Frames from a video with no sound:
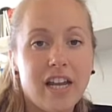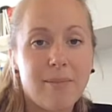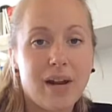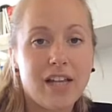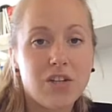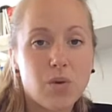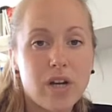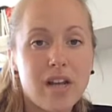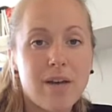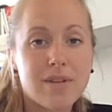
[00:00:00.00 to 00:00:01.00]

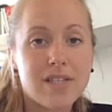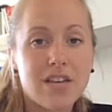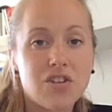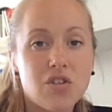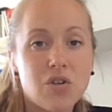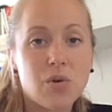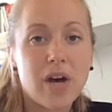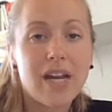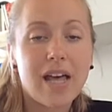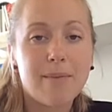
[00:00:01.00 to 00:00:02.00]
MLH1, MSH2,
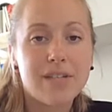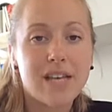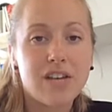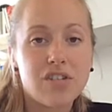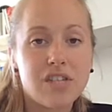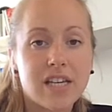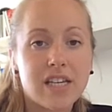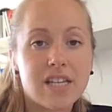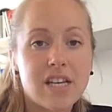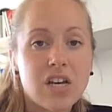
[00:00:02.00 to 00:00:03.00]
and
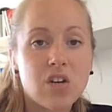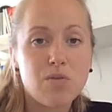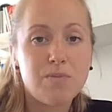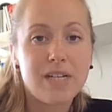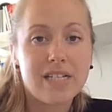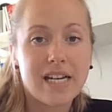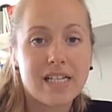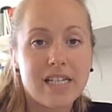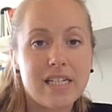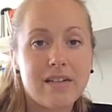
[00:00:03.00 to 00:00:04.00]
MSH6 could be
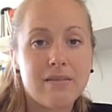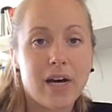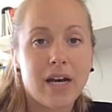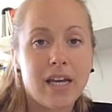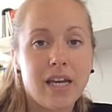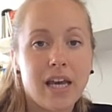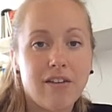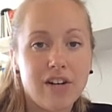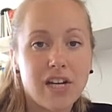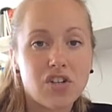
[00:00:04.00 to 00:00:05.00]
detected by a
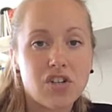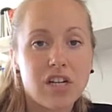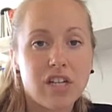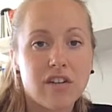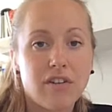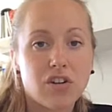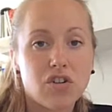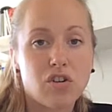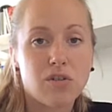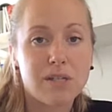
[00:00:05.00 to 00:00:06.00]
reduction in the
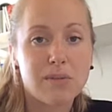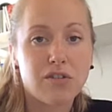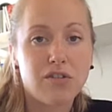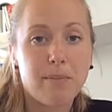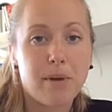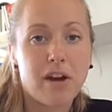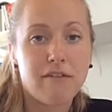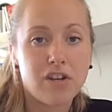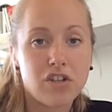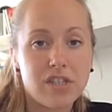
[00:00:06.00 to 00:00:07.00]
functional mismatch repair
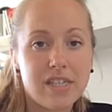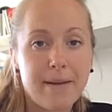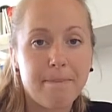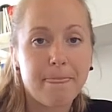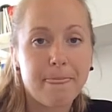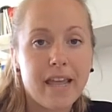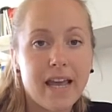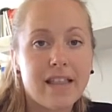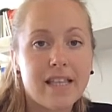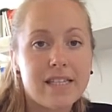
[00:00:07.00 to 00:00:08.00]
efficiency.
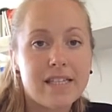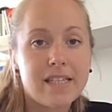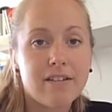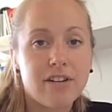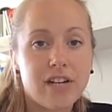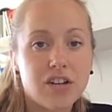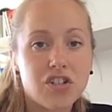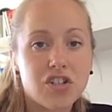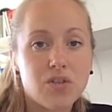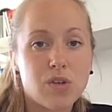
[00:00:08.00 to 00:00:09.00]
And this
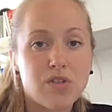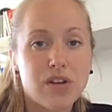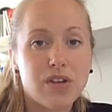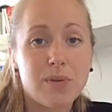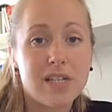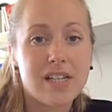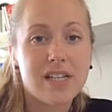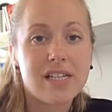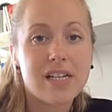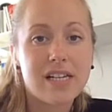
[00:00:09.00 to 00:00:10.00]
reduction was found to be
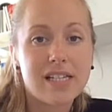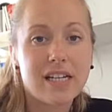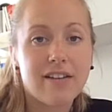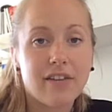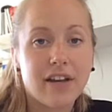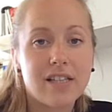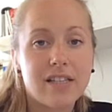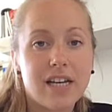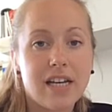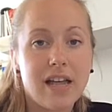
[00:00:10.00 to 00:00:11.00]
statistically significant
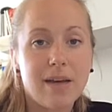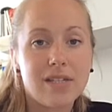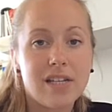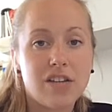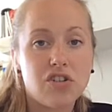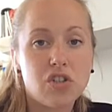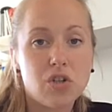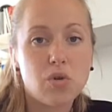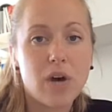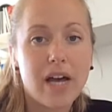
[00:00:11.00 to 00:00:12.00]
in
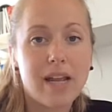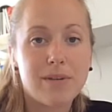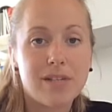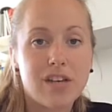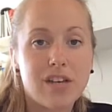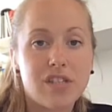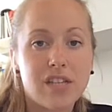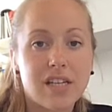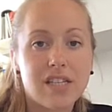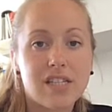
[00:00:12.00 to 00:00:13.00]
MSH2 and
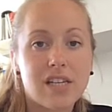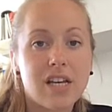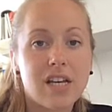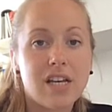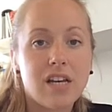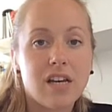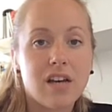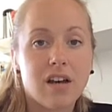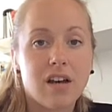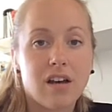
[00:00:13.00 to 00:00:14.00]
MSH6
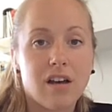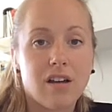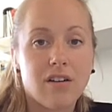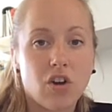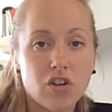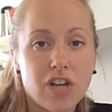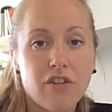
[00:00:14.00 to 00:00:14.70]
uh, knockdown